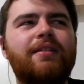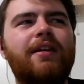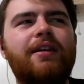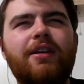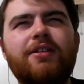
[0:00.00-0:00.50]

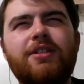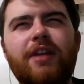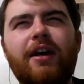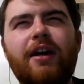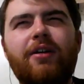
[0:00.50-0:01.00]
It does
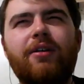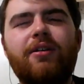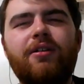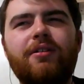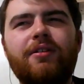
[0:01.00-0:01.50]
now.
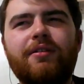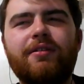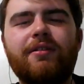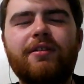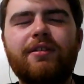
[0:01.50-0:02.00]

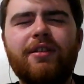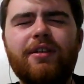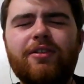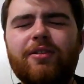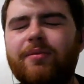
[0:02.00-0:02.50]
You think
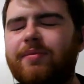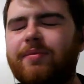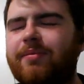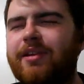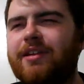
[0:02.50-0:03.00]
it would
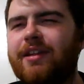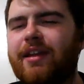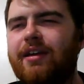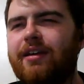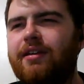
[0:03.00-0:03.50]
be
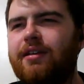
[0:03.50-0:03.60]
like?